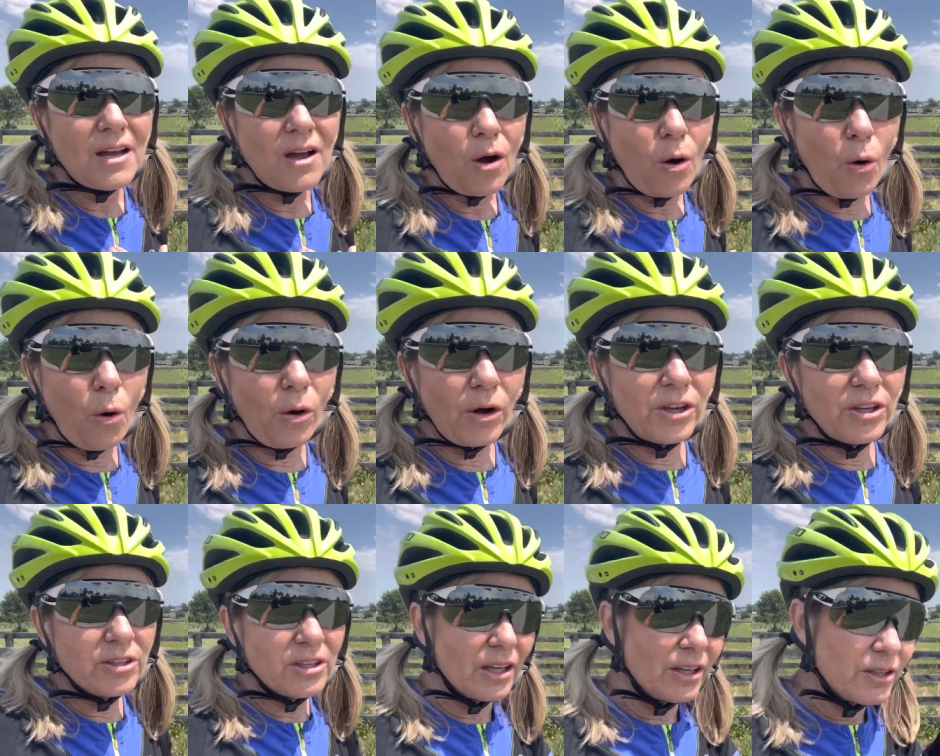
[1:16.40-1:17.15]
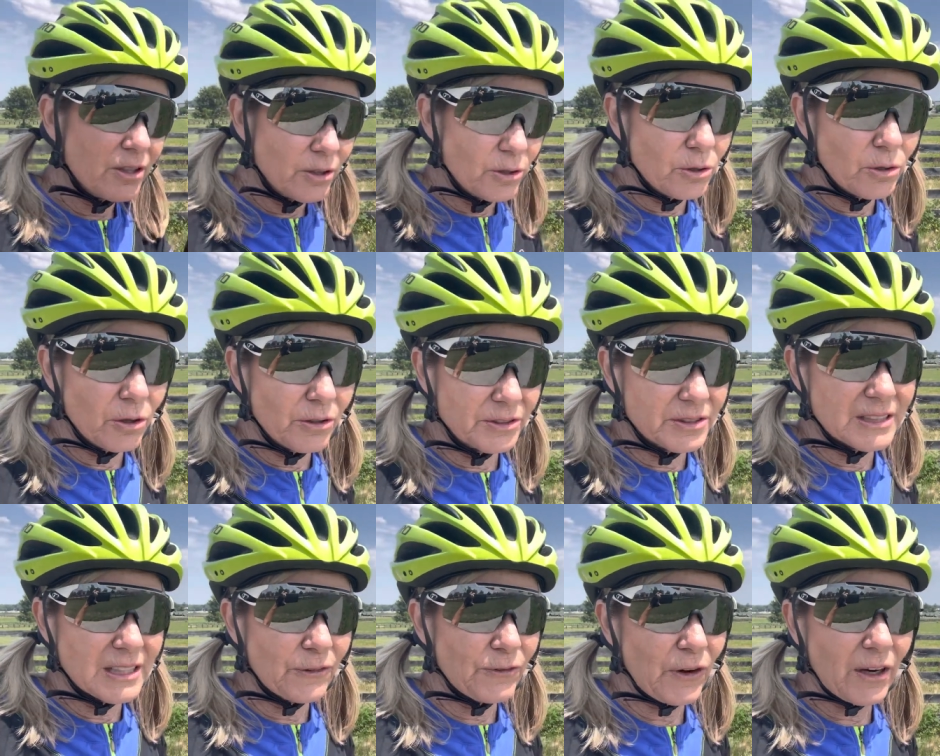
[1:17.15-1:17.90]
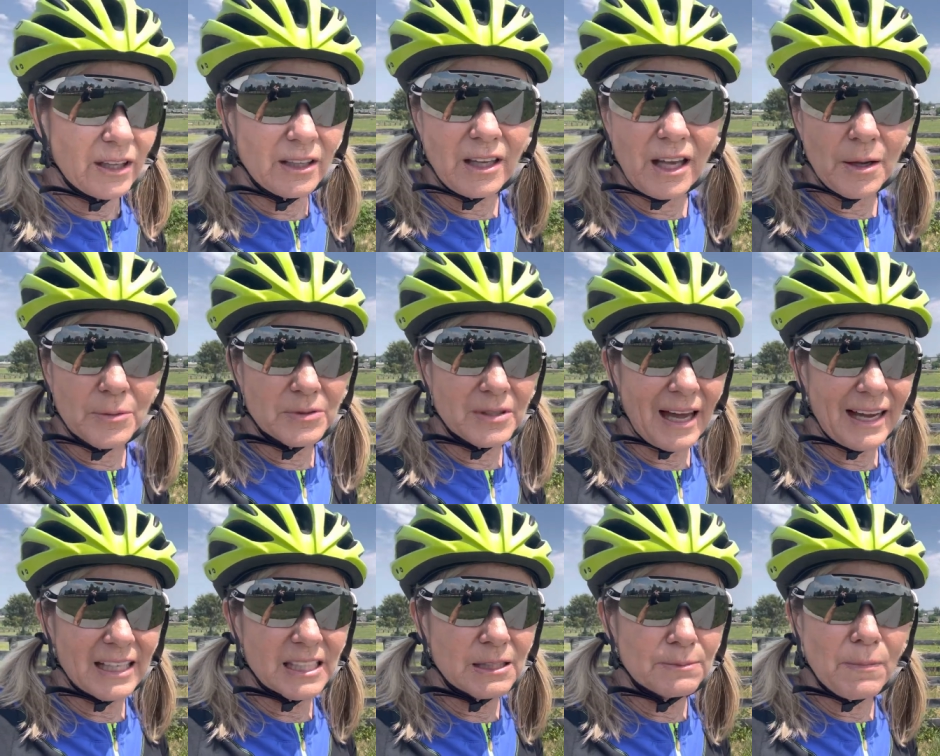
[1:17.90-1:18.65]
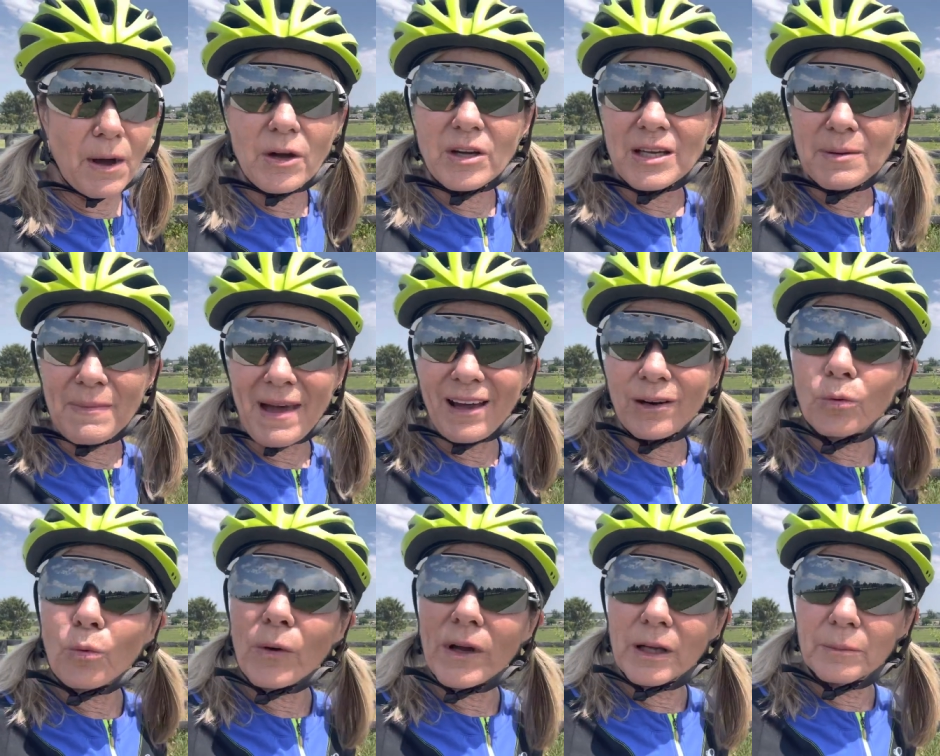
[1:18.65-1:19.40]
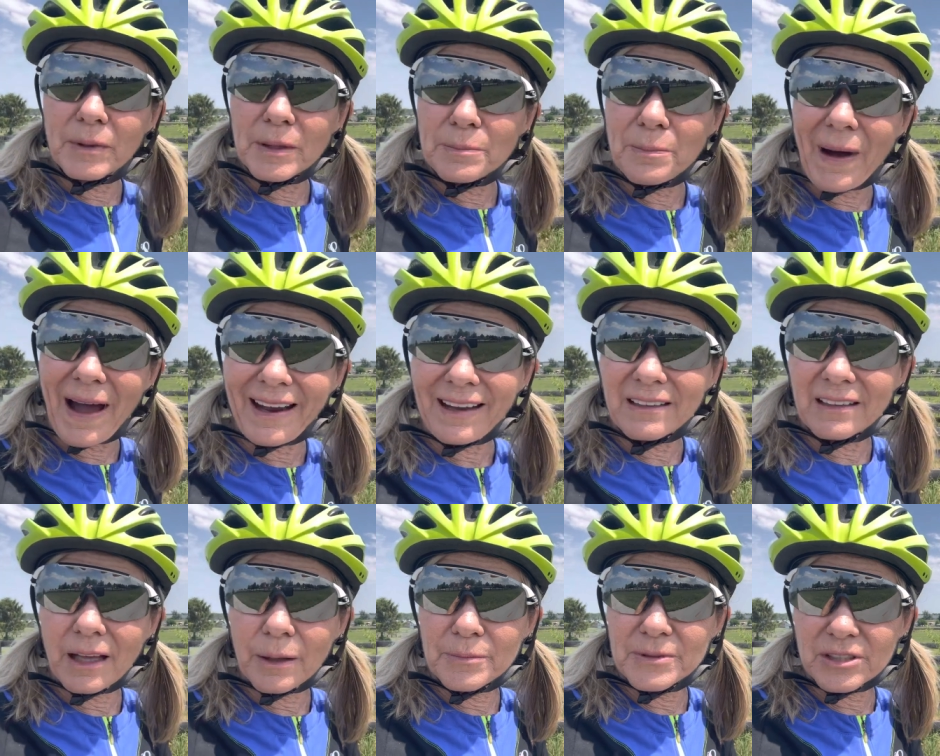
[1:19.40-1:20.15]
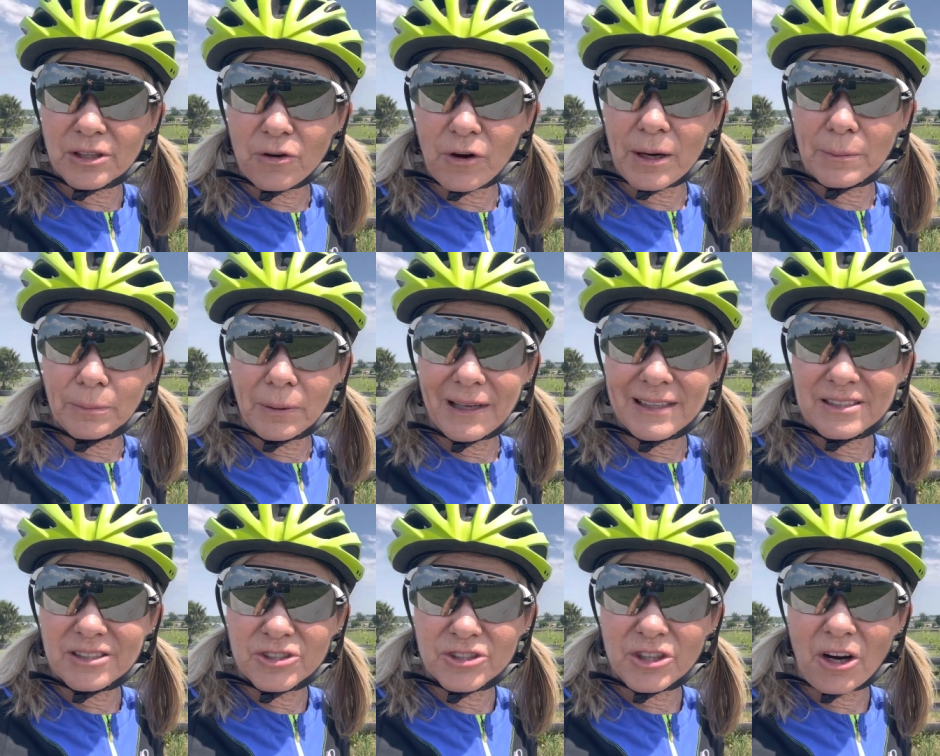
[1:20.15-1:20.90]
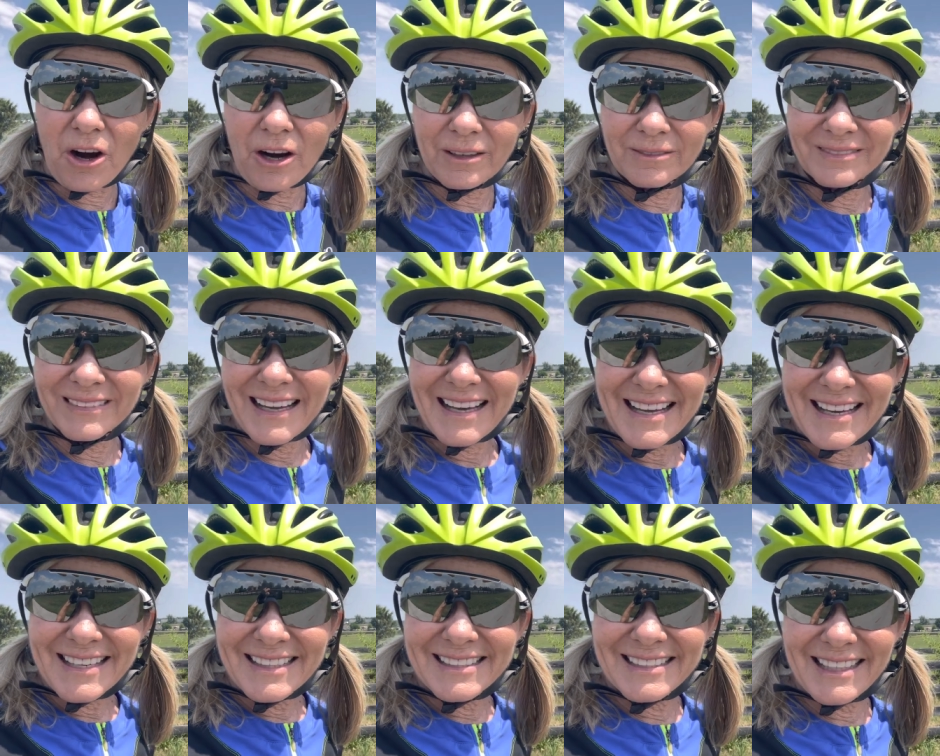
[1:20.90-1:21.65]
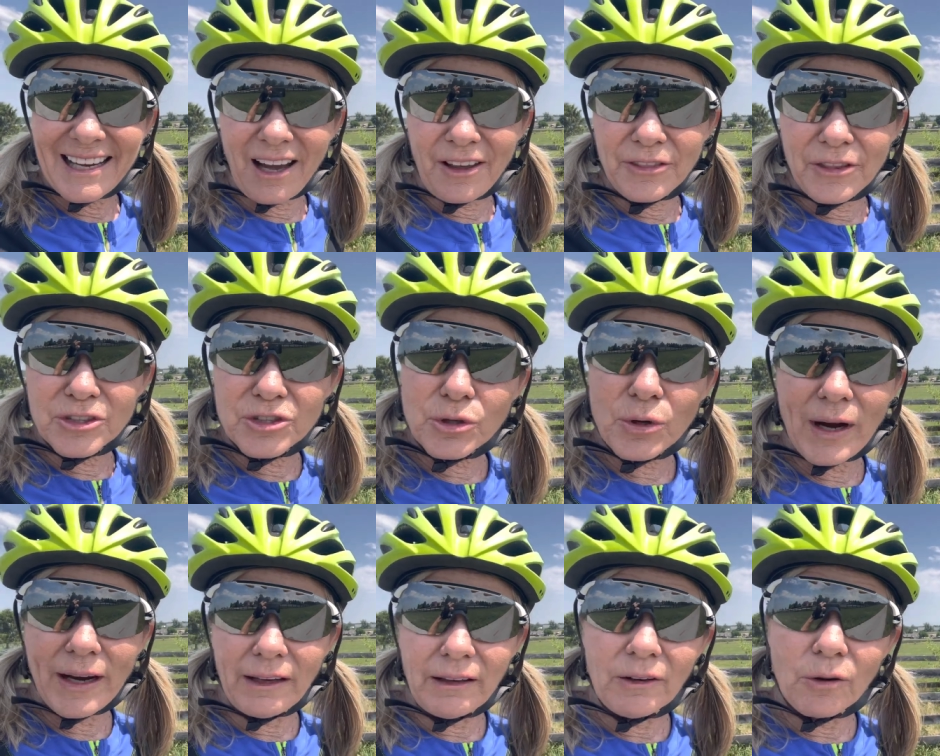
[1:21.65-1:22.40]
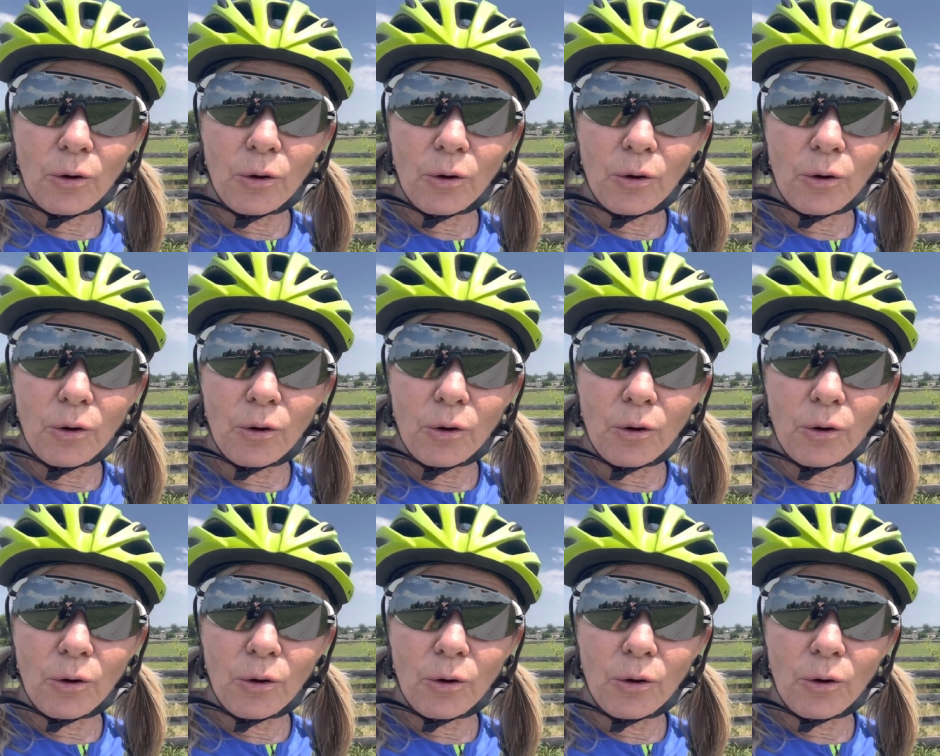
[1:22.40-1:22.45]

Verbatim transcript: or you could Google different clubs like Smoky Mountain Wheelmen Bike Club It's a great place to start. See on the trail